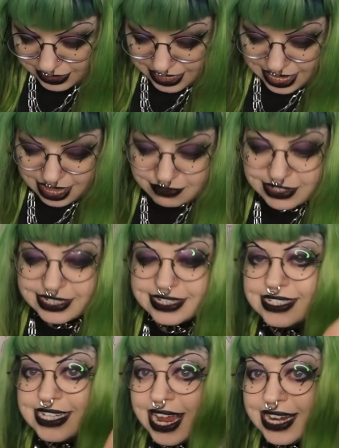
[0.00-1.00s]
You have a
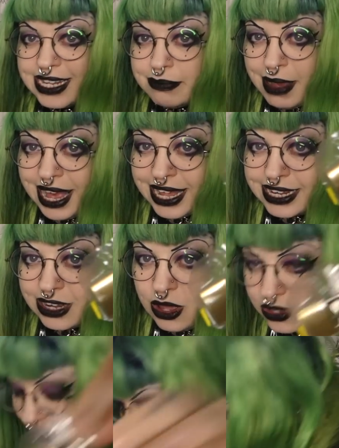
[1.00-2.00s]
little tiny
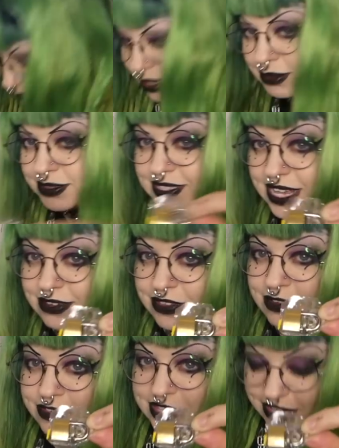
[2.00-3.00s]
padlock. I might save
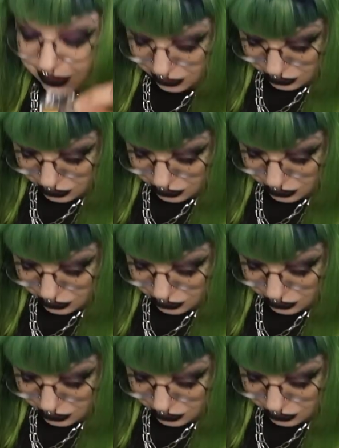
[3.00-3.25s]
that for the other